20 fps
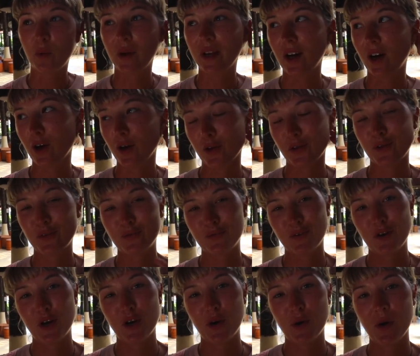We are
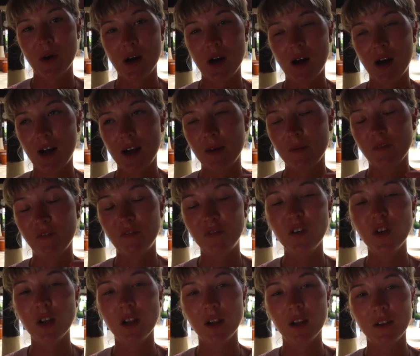through. I am
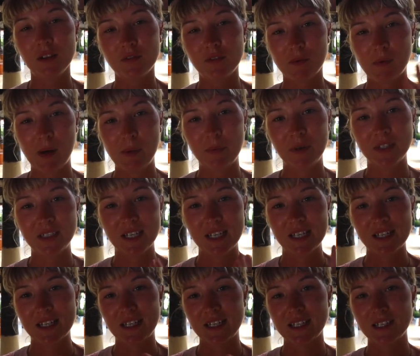full for my
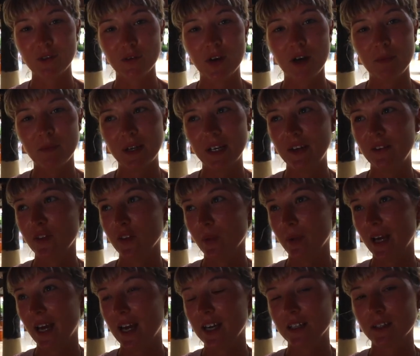McD's and I still can't believe that we
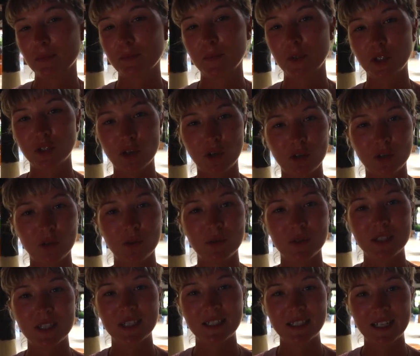had
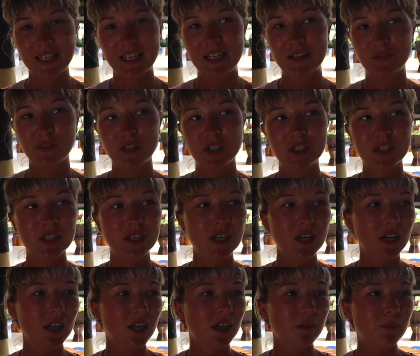McDonald's so delivered
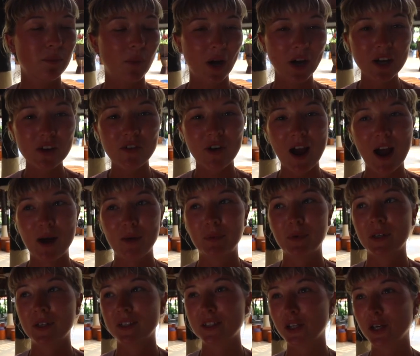jealous. by Grab
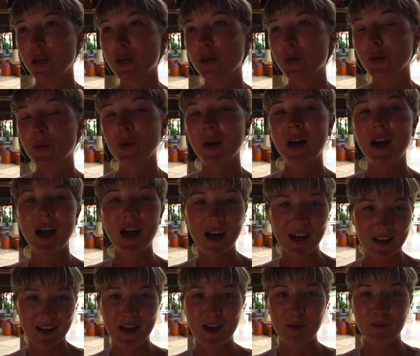to
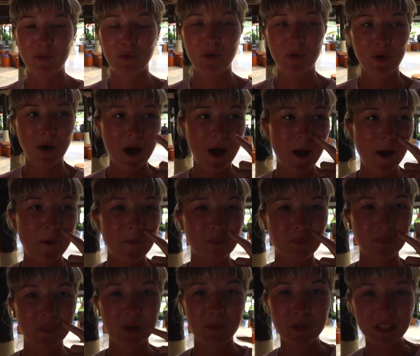an airport.
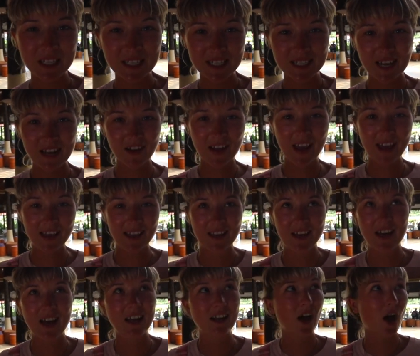Um, but this is our gate,
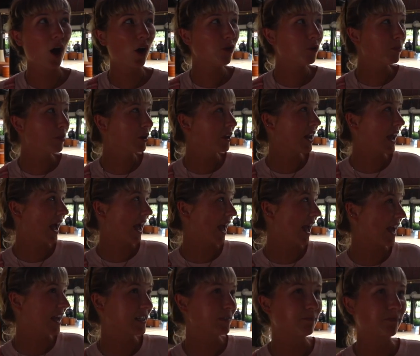an
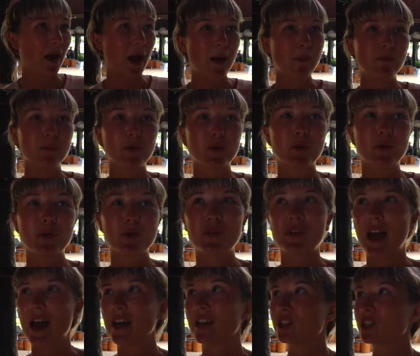open-aired, bamboo
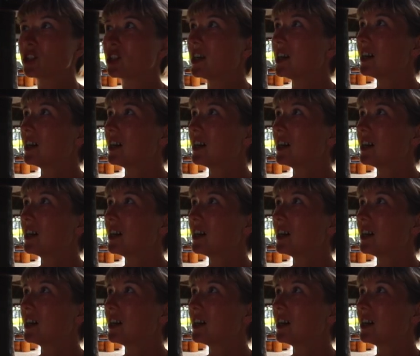thatched